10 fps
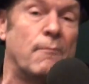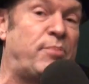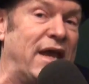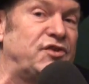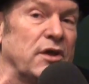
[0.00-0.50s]

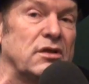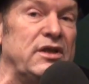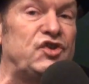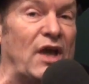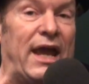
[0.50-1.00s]

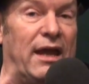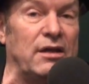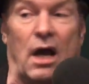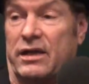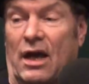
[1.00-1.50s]
basically
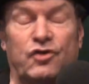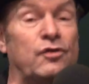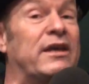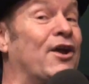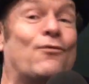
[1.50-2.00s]
saying
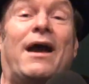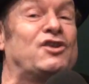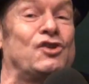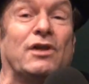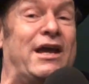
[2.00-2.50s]
yesterday,
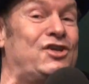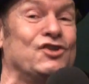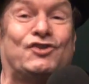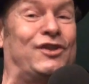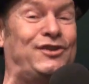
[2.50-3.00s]

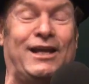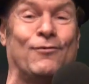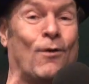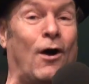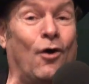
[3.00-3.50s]
congratulations to D.
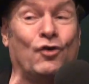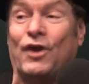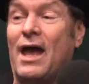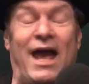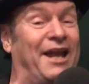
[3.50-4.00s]

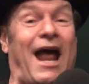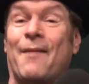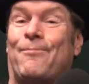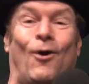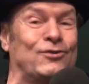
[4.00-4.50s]
Rose, and
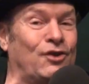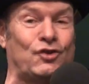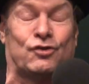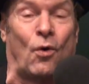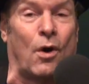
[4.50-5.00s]
I broke the
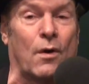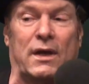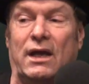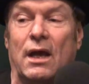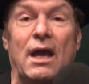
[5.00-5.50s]

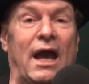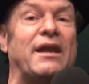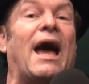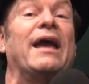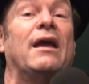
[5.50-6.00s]
story,
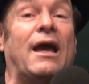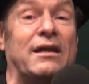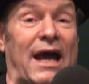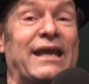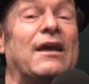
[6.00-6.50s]
and
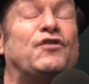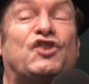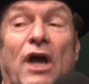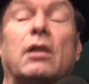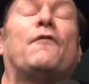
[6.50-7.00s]
I give
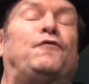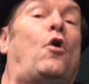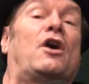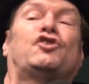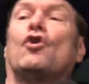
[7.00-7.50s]
Stella
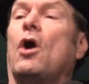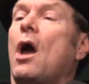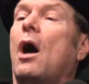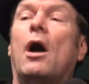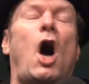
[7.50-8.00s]
Foster
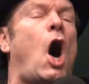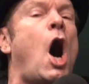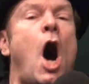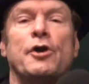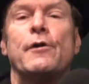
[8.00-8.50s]

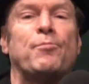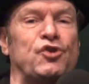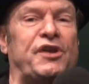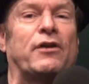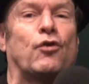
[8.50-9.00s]

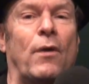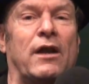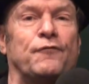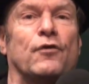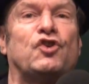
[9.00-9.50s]
100%
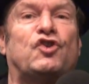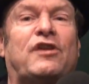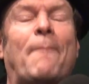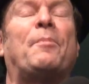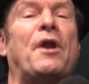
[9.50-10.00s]
credit for
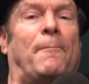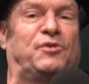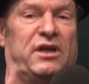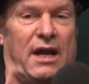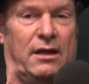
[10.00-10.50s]
stepping up
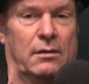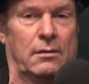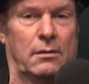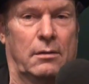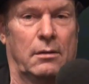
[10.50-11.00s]
today
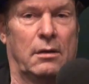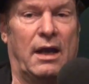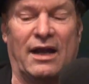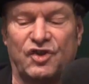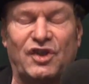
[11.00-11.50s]

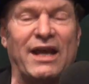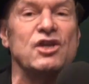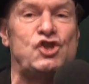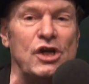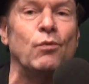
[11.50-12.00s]
and
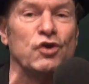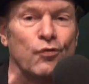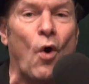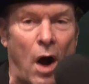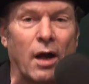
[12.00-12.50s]
saying she was
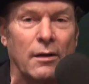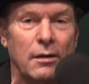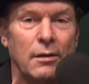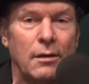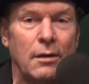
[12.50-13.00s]
wrong.
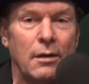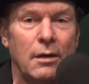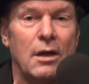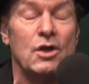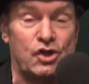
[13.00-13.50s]

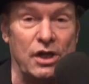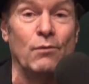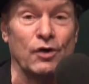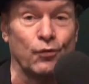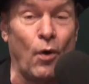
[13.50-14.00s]
She
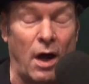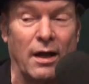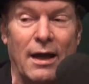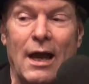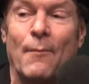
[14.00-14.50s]
was
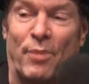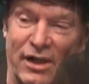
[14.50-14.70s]
wrong. But